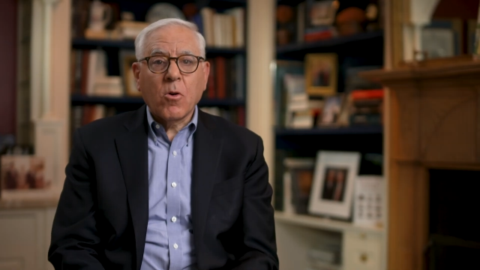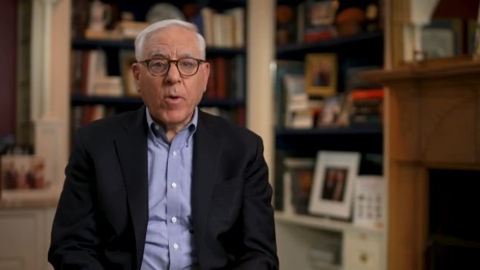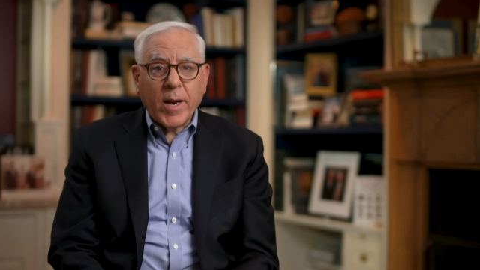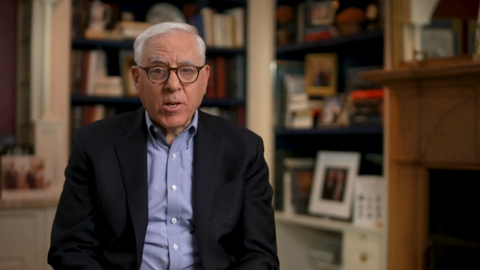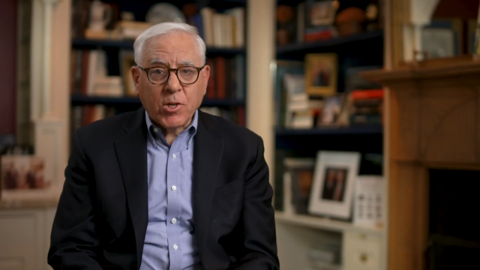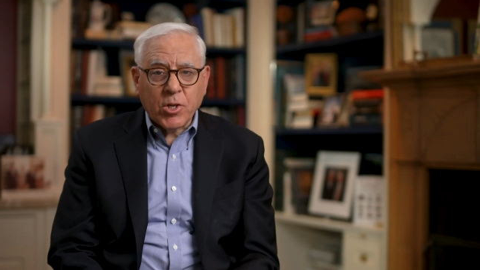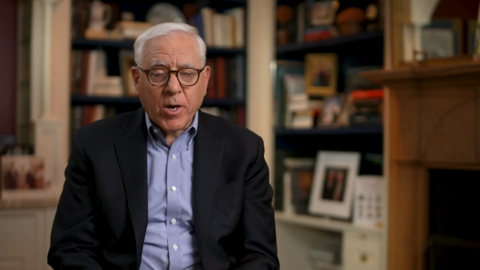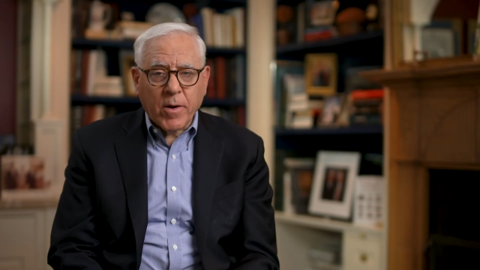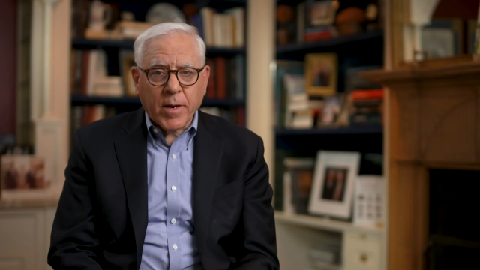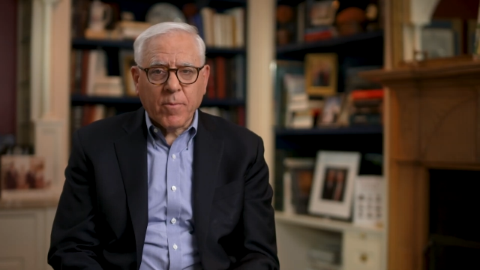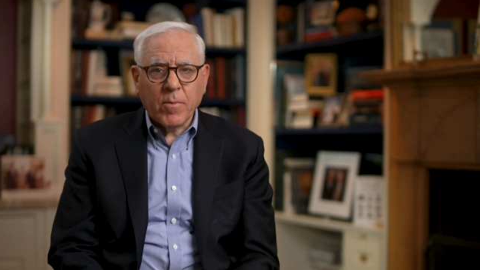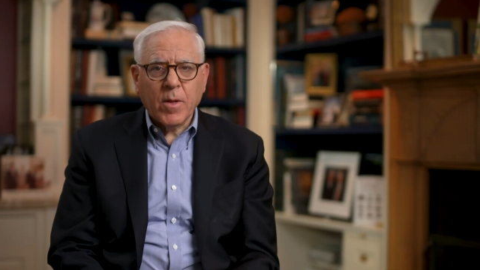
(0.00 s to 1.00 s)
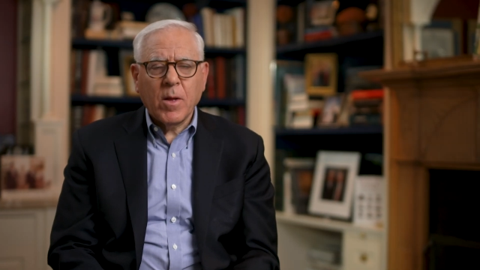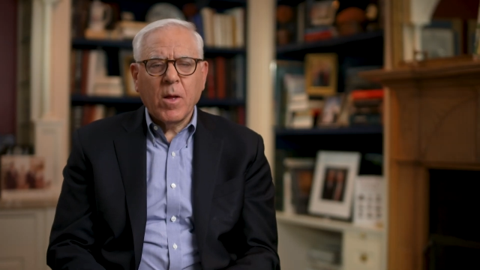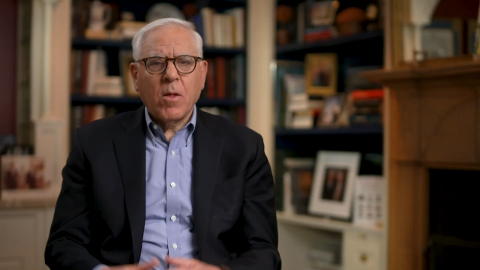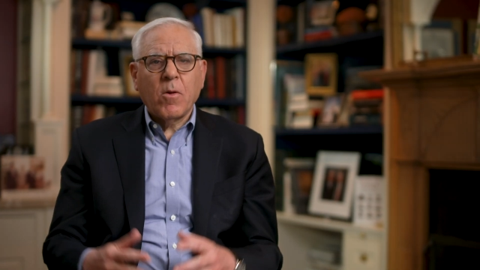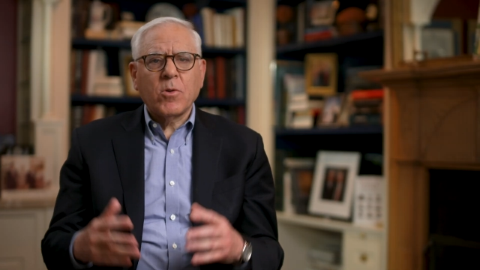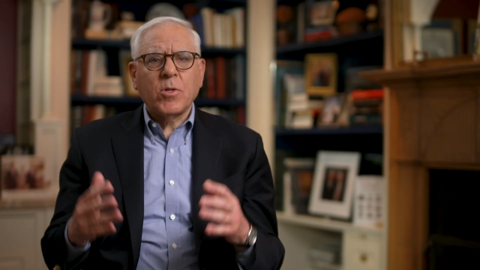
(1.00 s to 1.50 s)
Credit sharing.
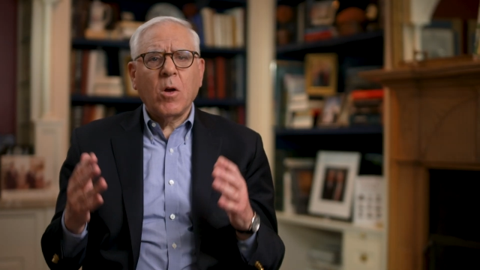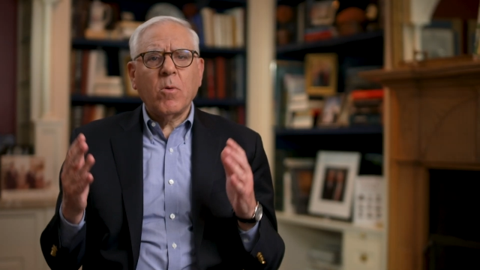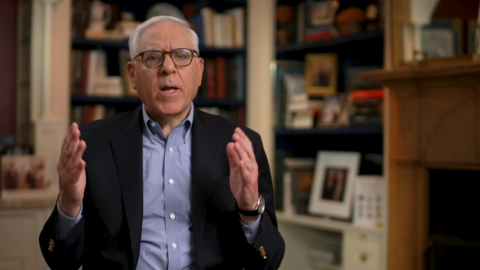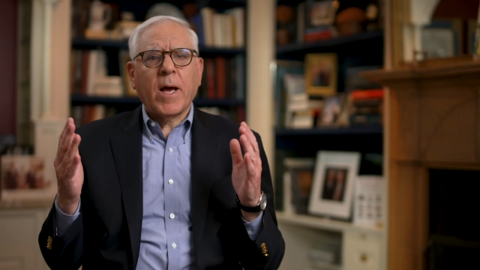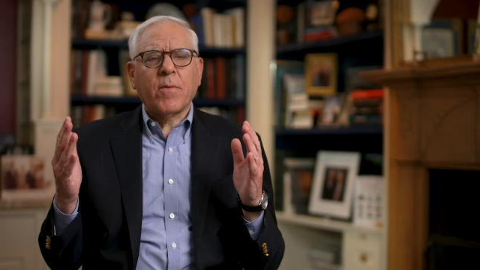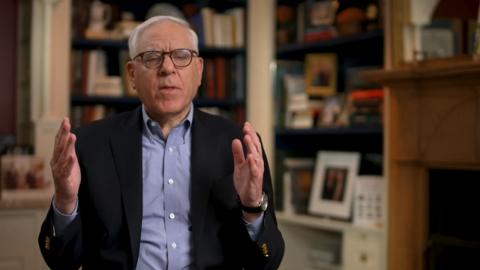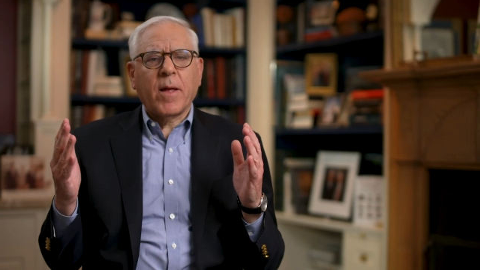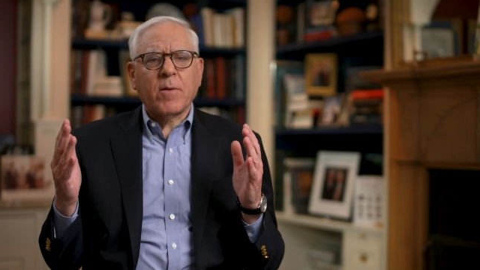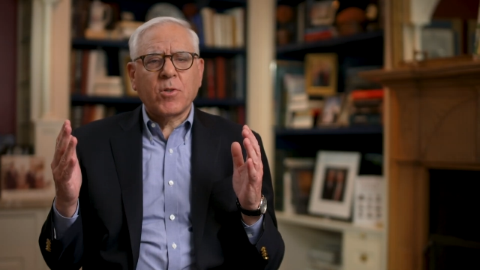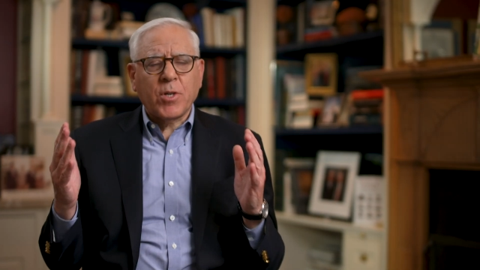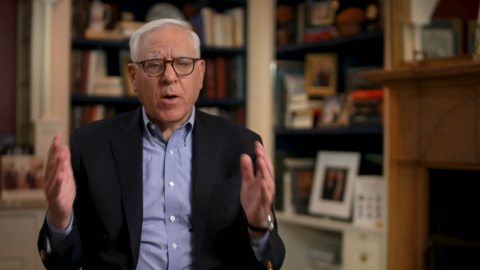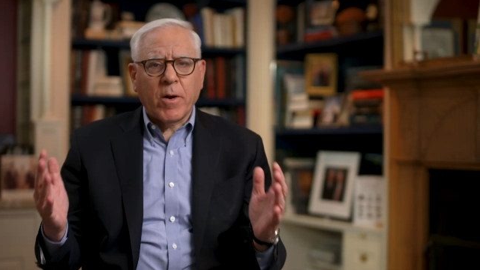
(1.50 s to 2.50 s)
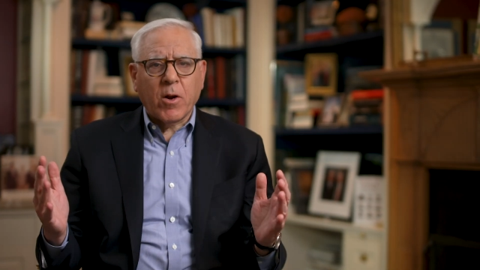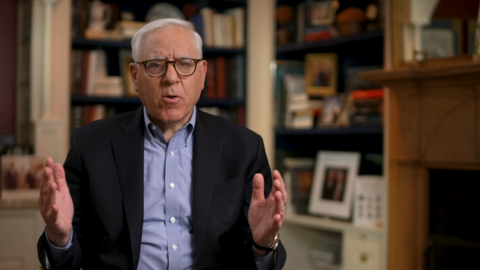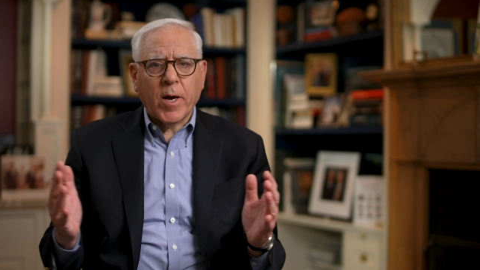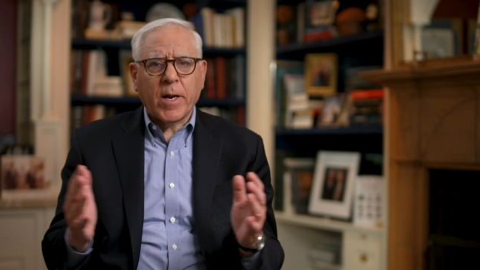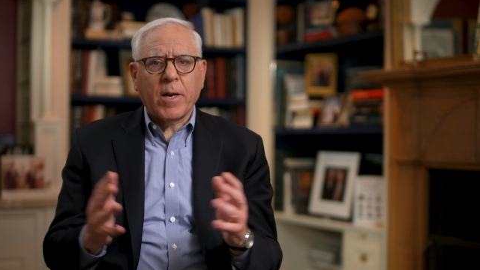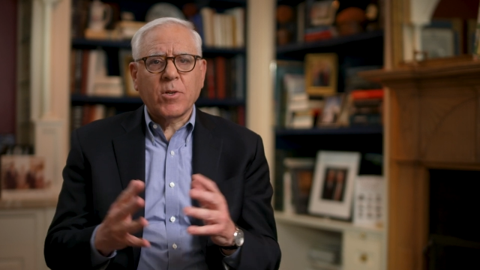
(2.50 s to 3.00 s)
There's no doubt that sharing
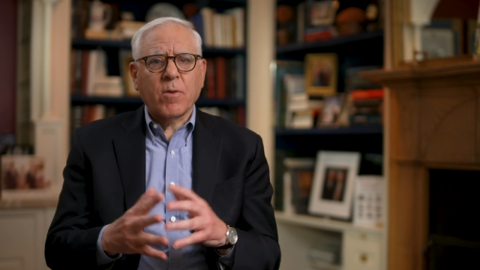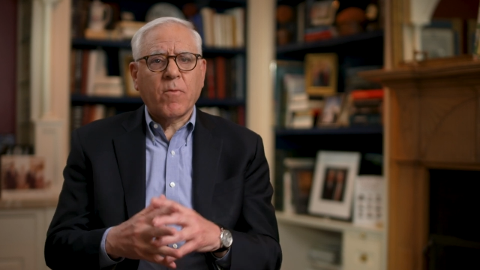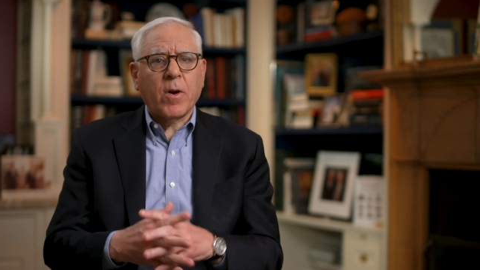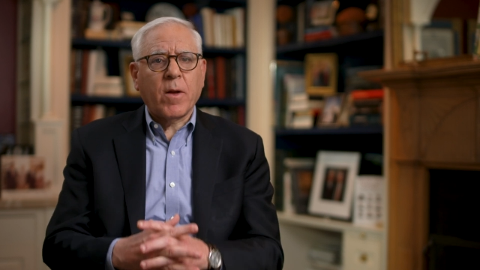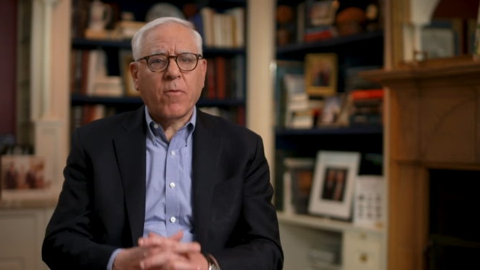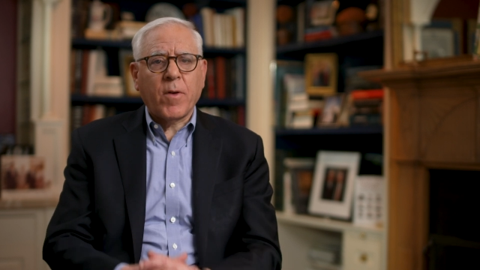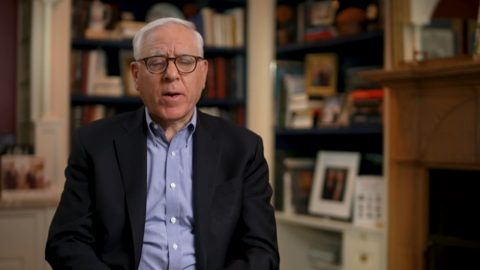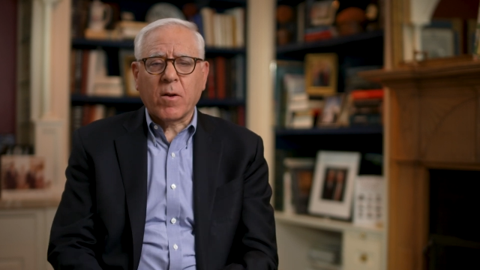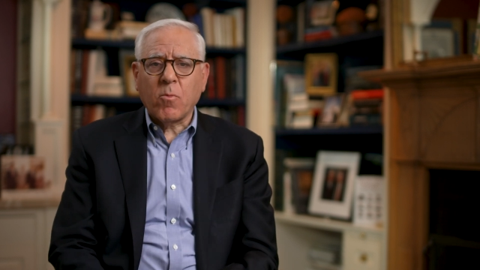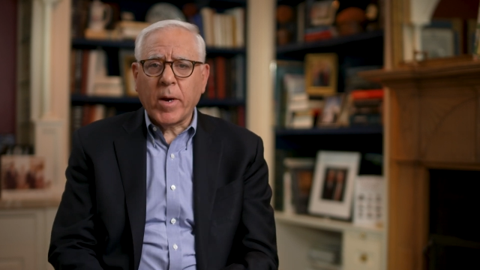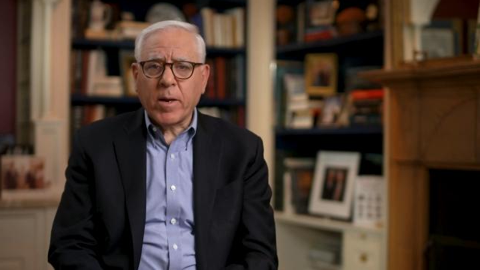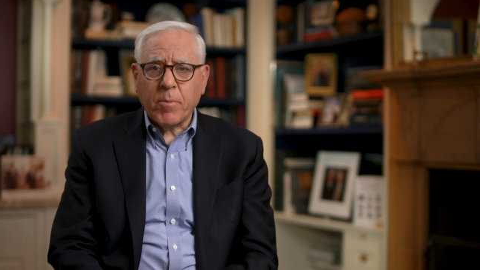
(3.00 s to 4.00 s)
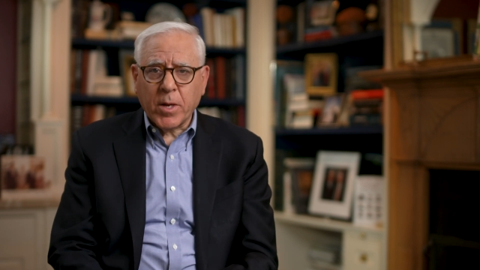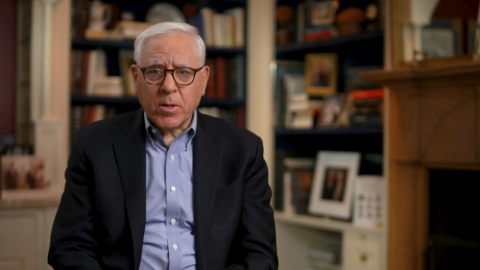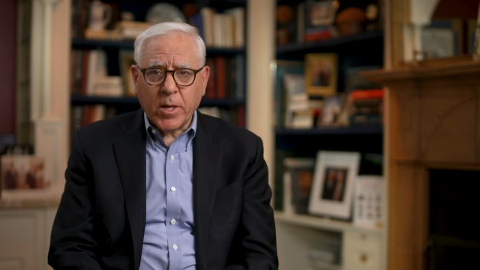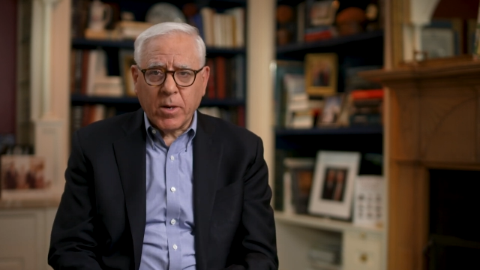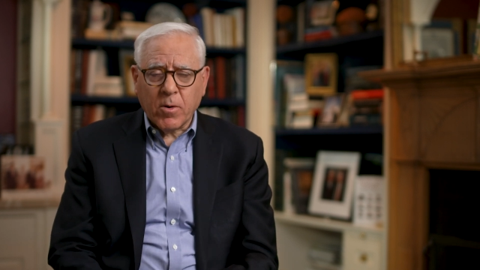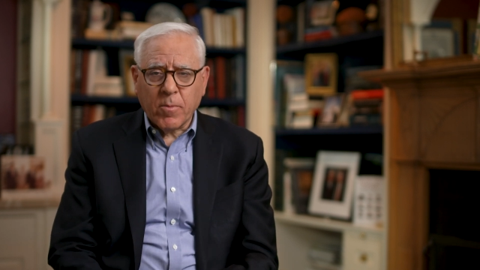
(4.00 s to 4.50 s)
credit is a very effective way to be a
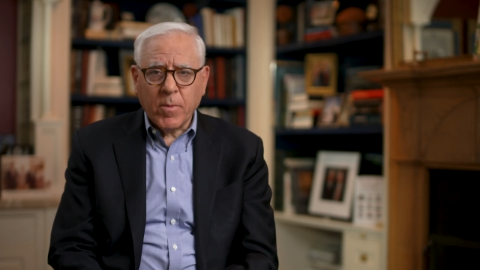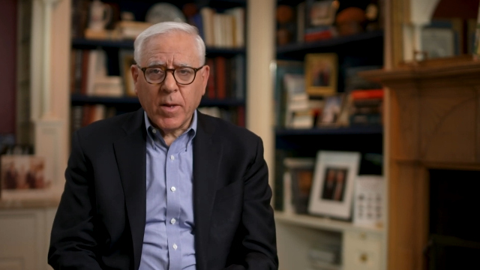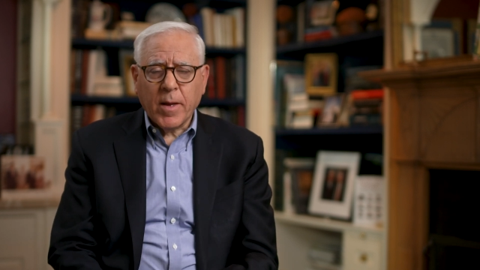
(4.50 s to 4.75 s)
leader.